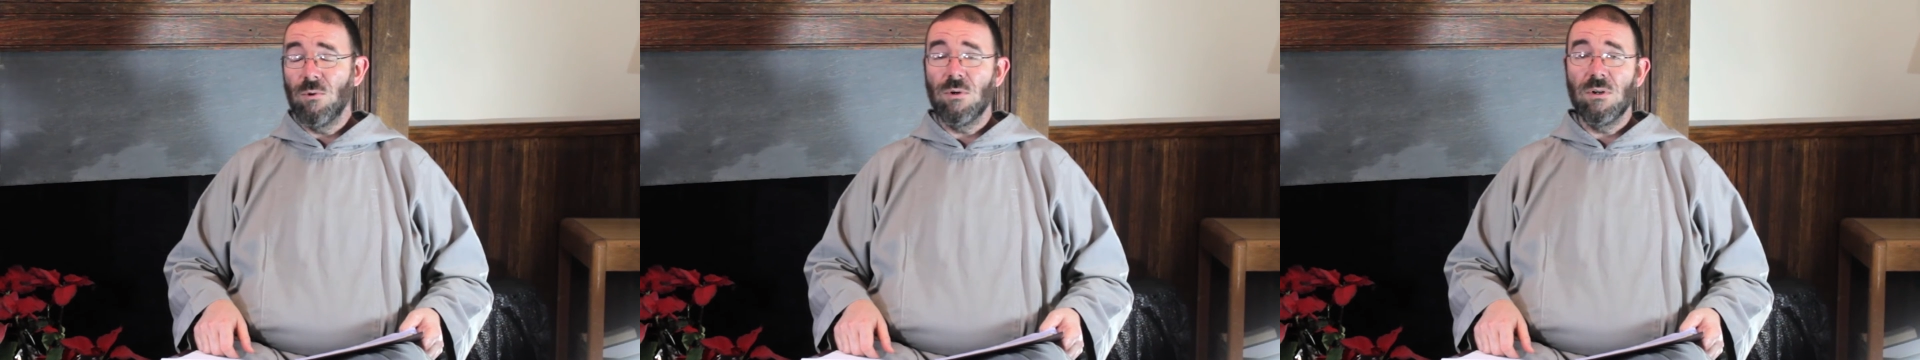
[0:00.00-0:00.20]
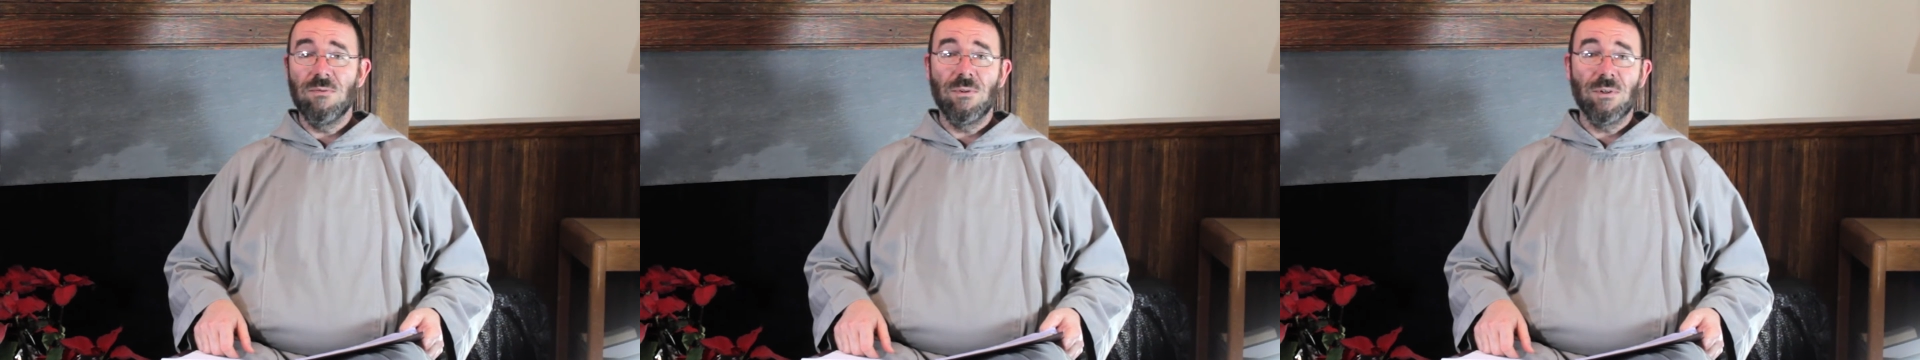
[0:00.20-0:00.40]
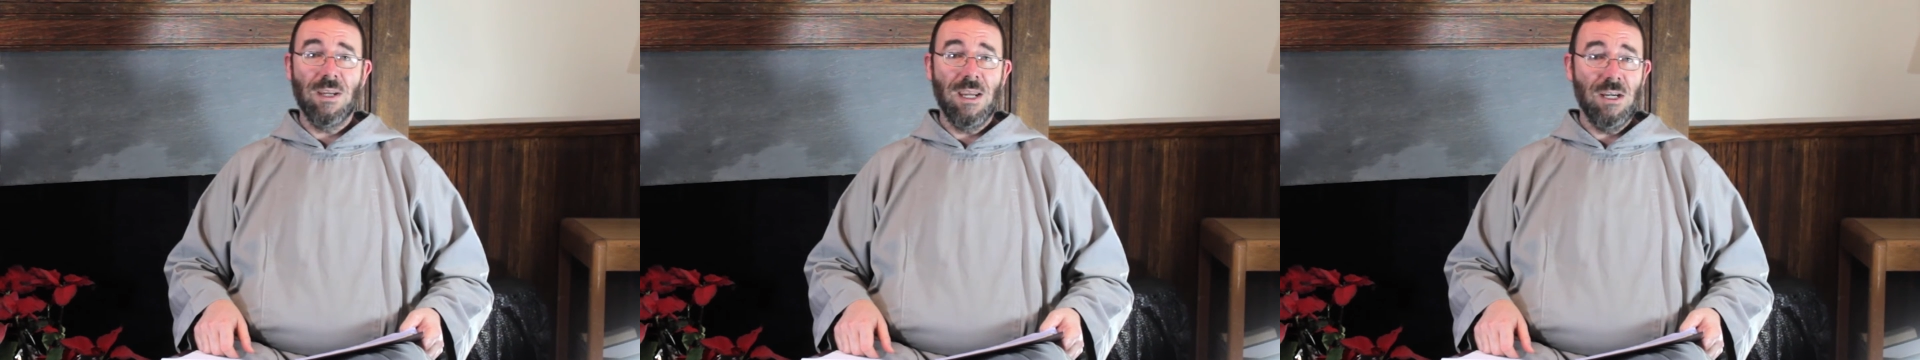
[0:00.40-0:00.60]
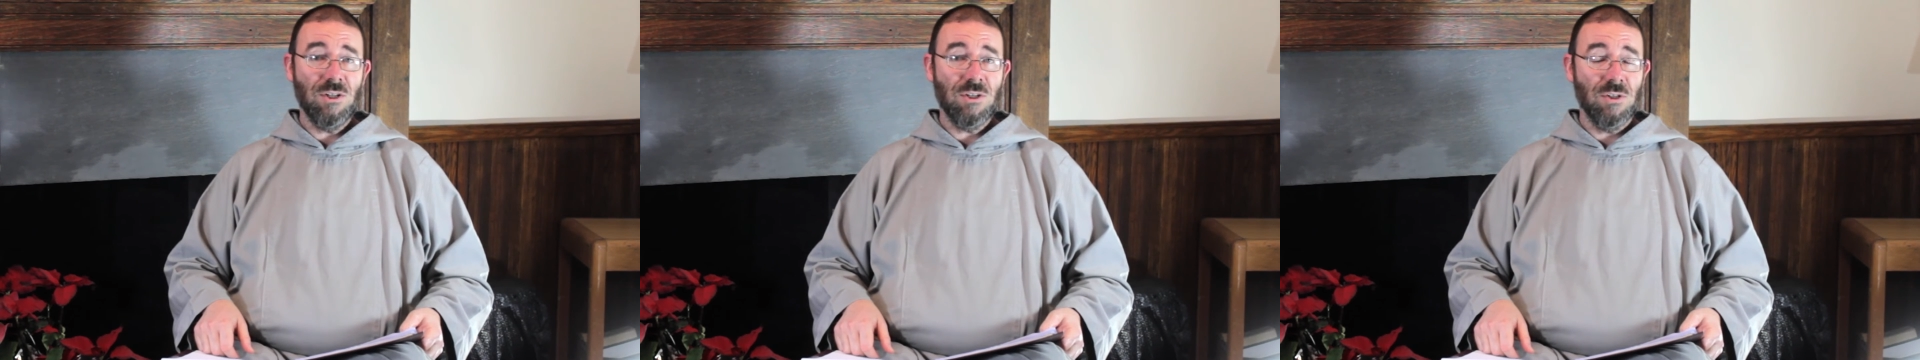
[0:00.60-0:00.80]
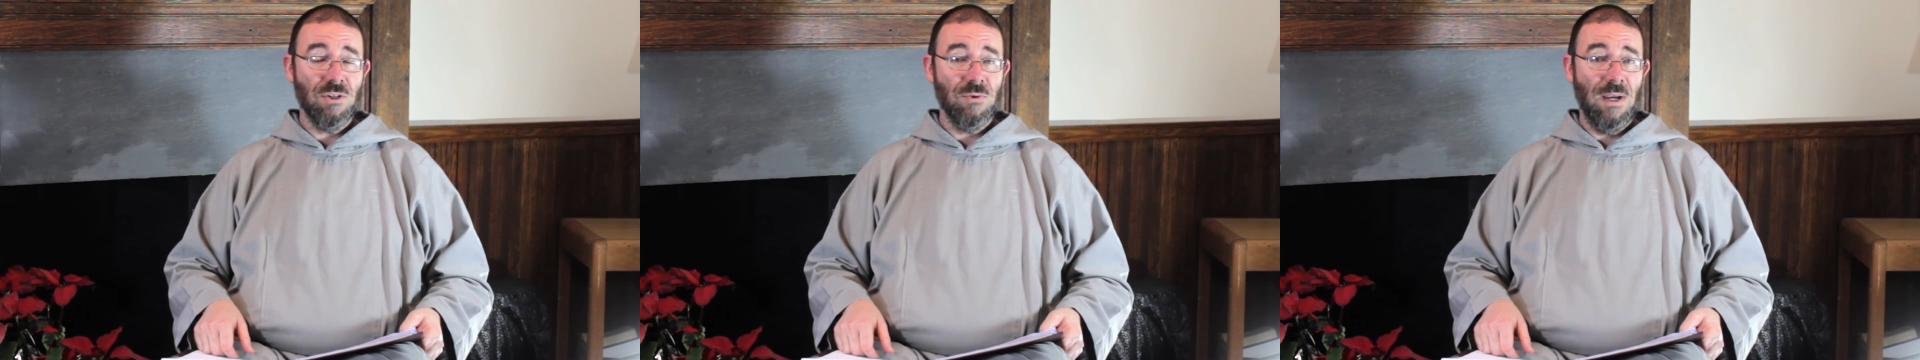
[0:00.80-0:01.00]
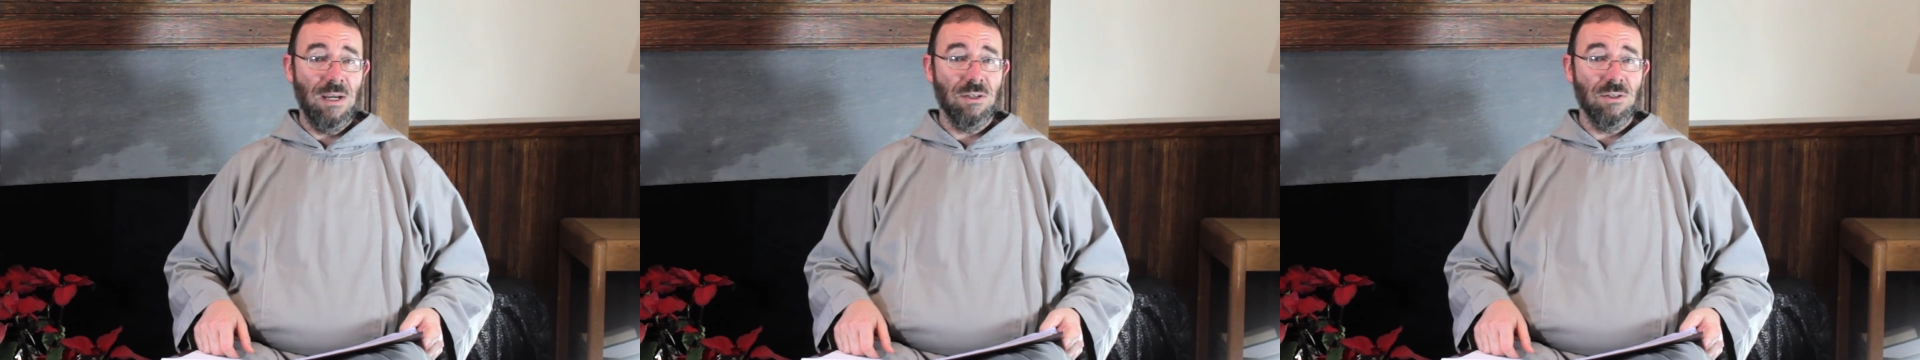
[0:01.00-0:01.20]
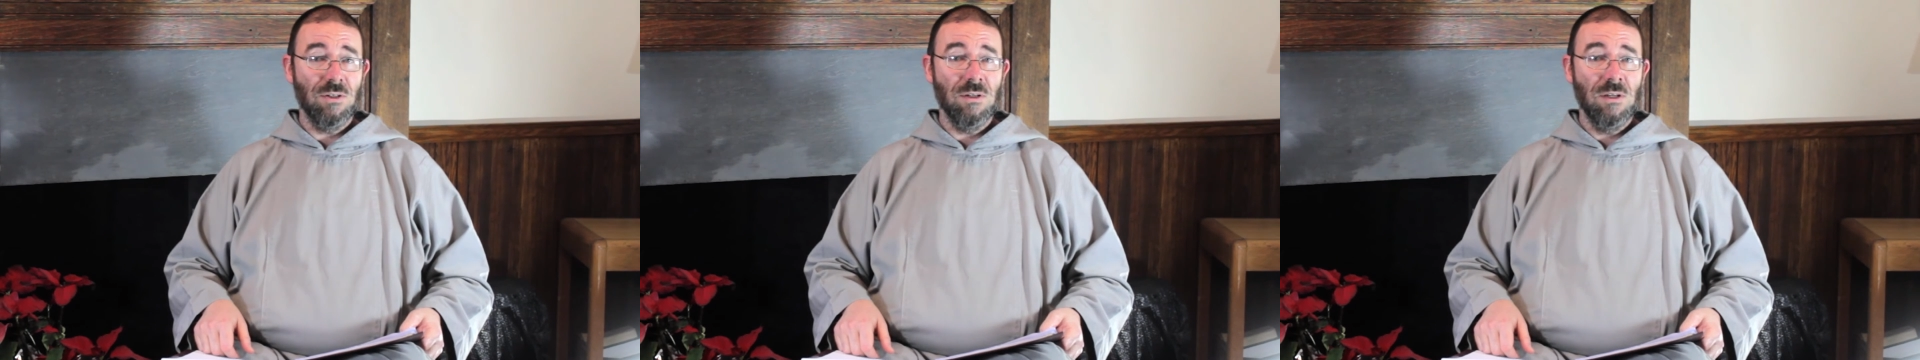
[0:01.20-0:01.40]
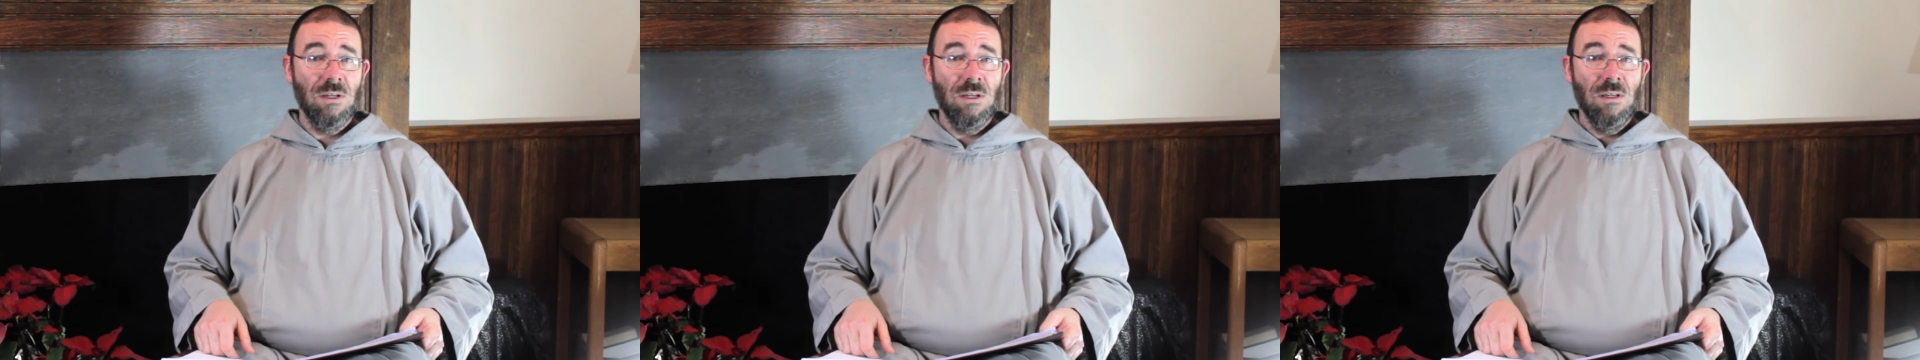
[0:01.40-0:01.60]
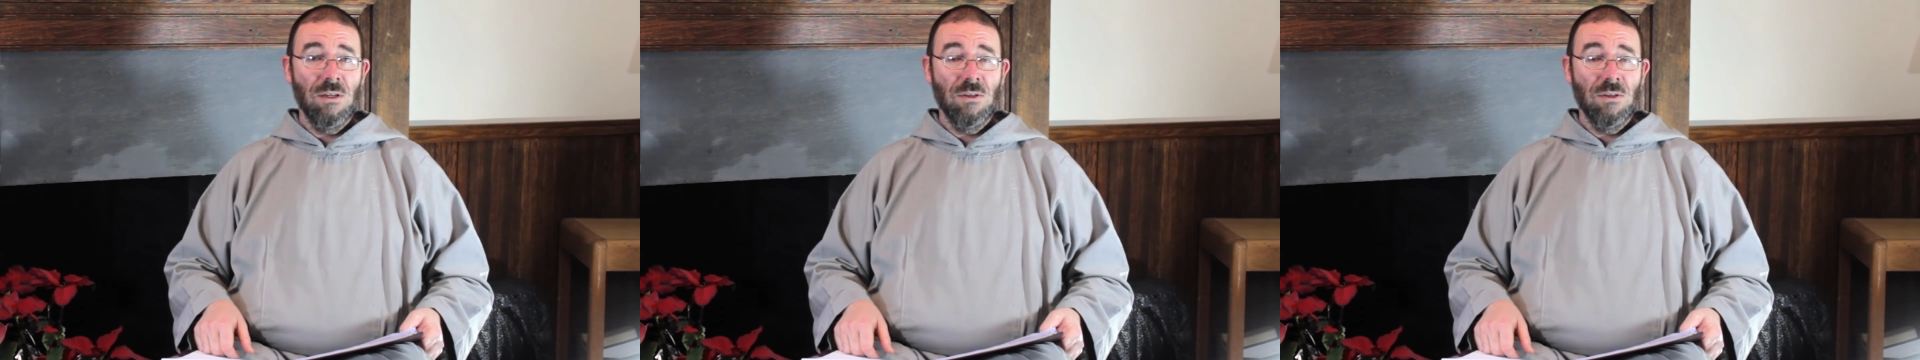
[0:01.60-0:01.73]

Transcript: or a vocation director,